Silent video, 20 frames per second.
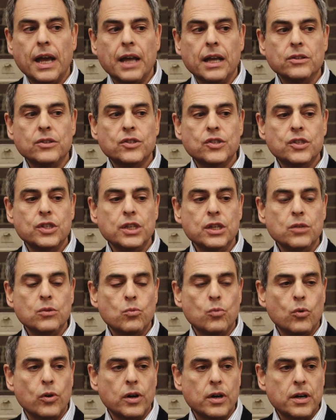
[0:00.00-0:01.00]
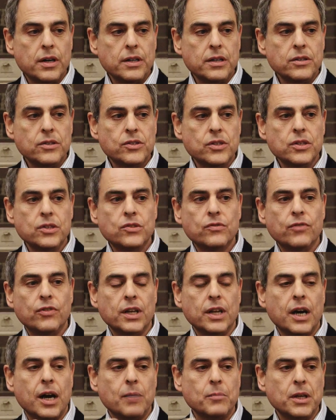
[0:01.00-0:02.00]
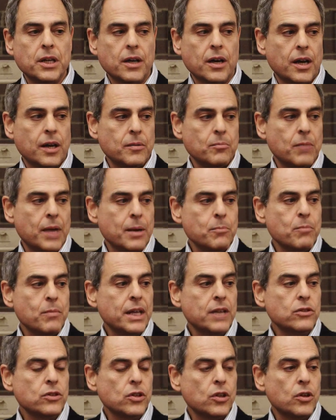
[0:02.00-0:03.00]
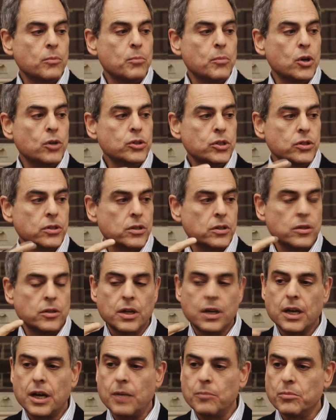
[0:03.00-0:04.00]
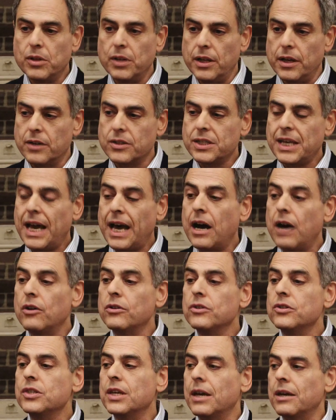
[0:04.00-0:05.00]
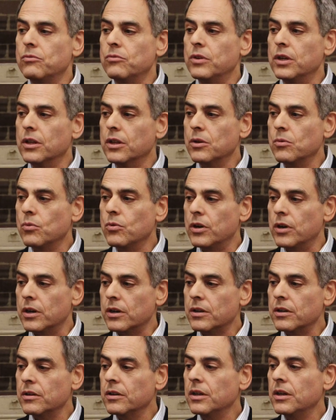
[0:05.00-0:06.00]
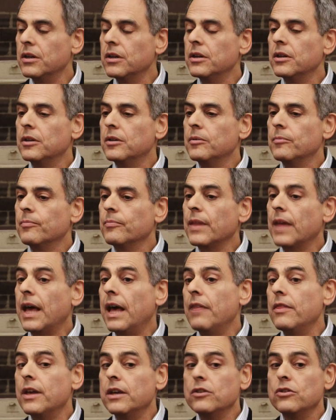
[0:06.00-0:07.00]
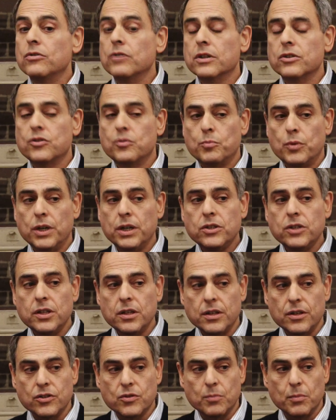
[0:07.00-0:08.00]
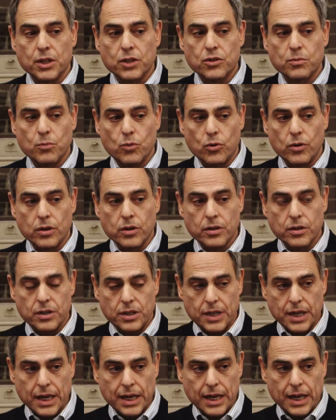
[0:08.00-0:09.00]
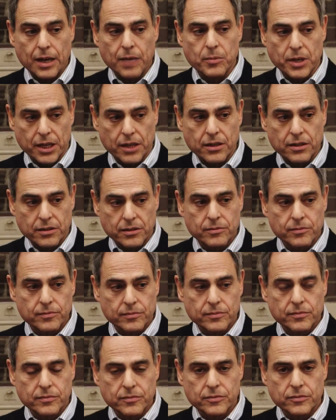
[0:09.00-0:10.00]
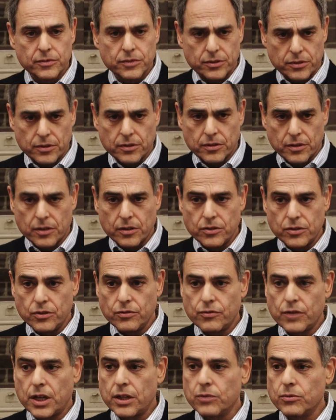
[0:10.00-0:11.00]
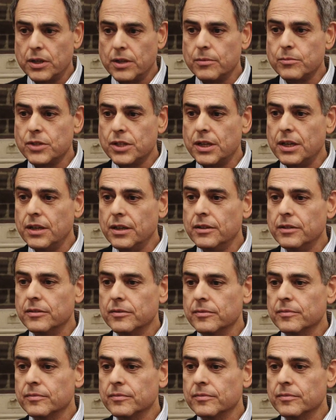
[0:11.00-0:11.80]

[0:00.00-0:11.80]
and see what is this phenomenon, my mental emotional complex. How does that really work? And then your expression is much more dynamic. Do you follow what I'm saying?